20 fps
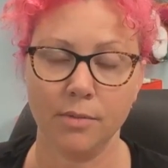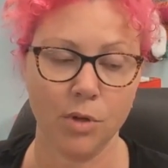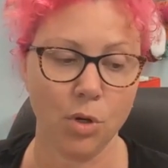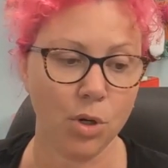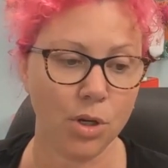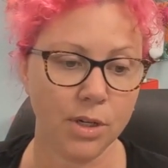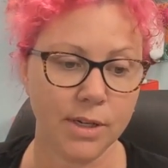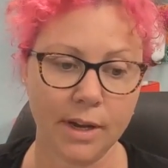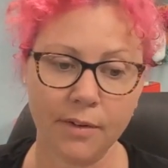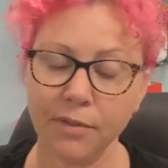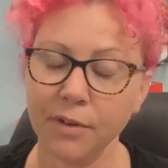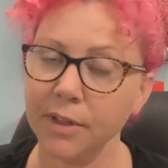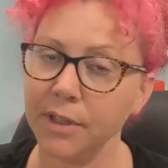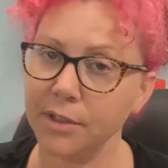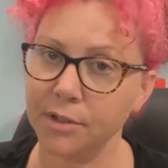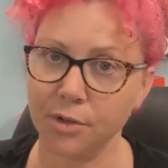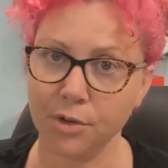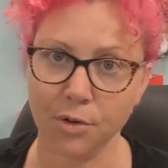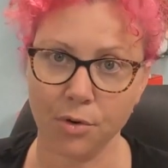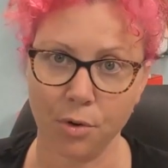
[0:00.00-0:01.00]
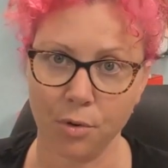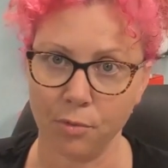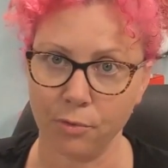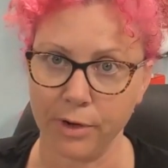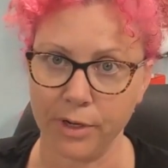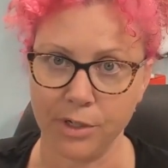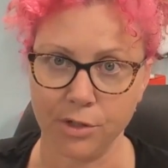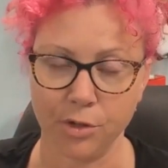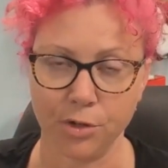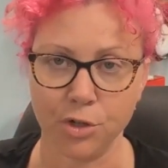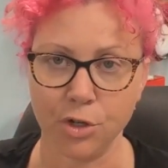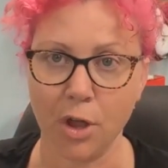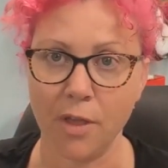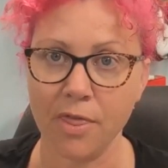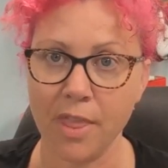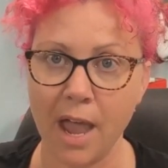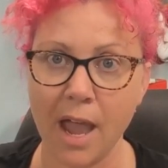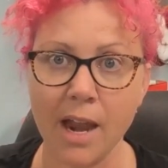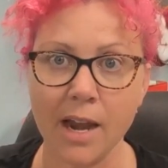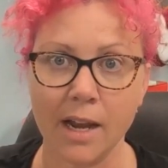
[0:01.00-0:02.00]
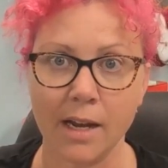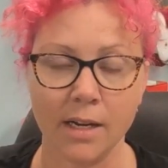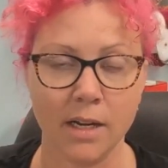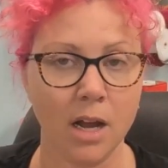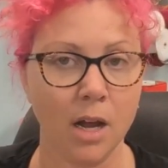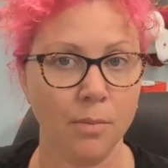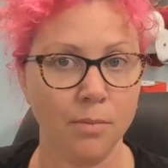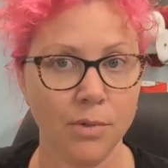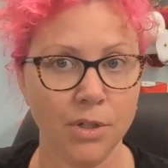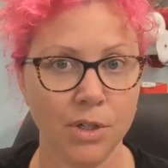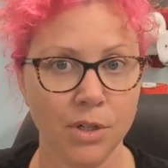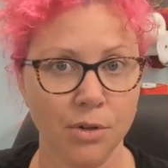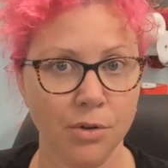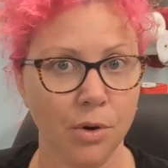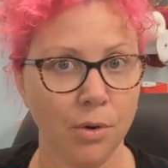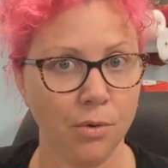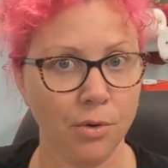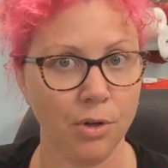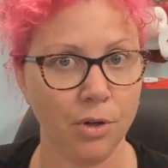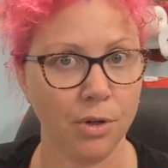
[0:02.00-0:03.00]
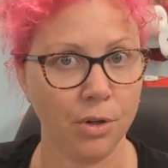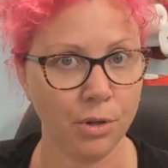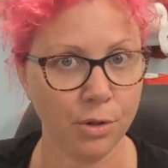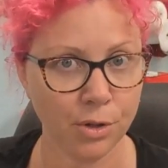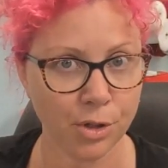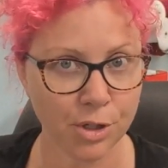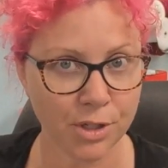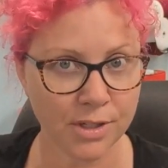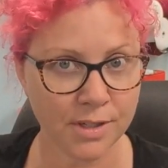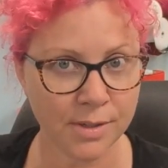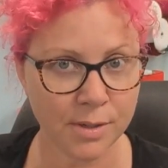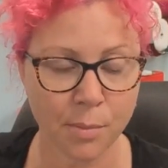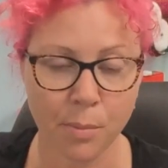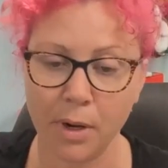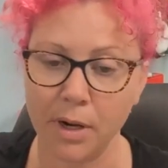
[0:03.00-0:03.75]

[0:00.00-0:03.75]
you can definitely do your own research on that and come to your own conclusions.